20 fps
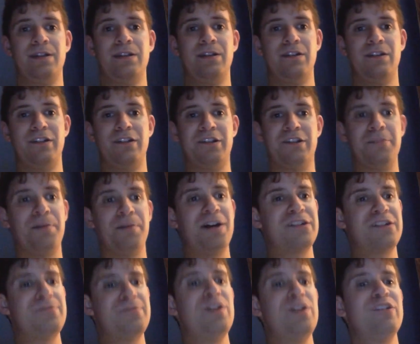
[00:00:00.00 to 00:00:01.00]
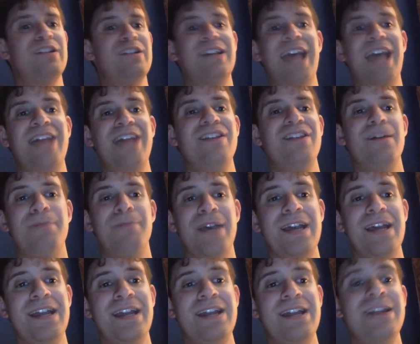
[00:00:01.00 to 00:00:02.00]
So Punk's music ended up
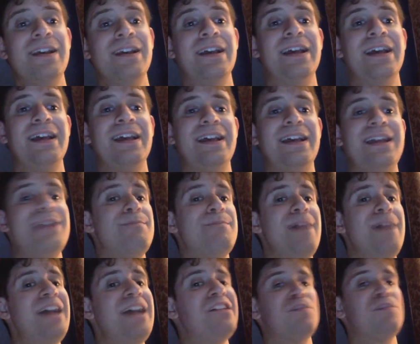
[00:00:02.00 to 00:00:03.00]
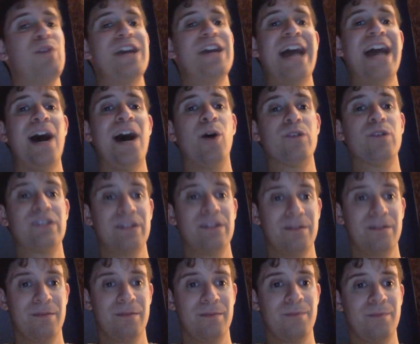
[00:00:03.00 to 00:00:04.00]
hidden. He made his way out,
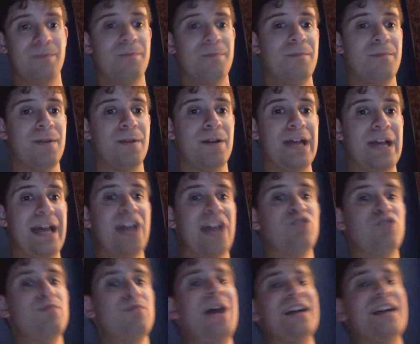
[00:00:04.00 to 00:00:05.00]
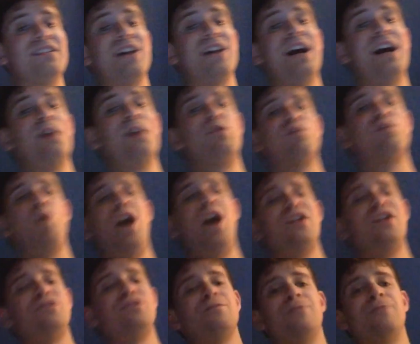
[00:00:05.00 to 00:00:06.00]
and Drew McIntyre was
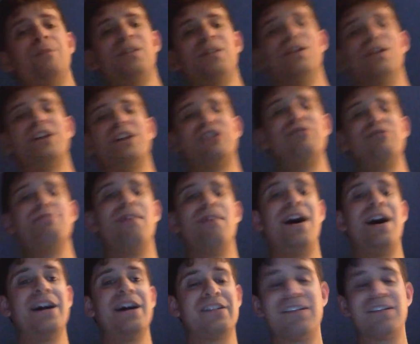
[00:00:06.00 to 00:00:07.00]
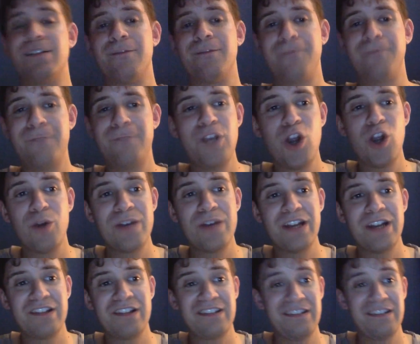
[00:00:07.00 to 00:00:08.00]
watching from the luxury box,
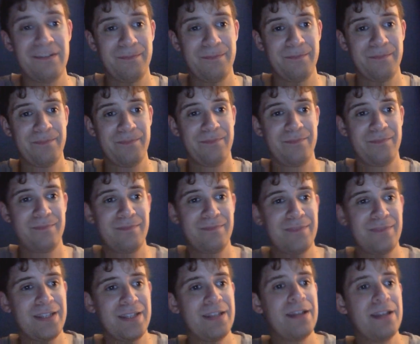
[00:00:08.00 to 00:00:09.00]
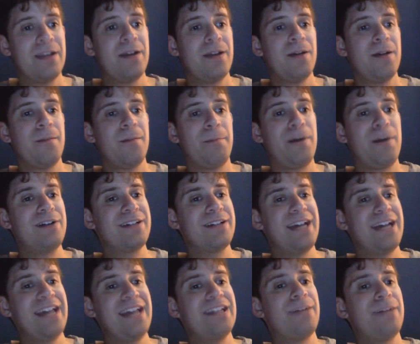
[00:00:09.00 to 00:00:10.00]
furious. Punk
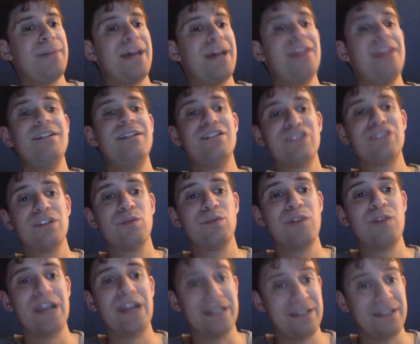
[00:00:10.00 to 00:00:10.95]
ended up heading into the ring.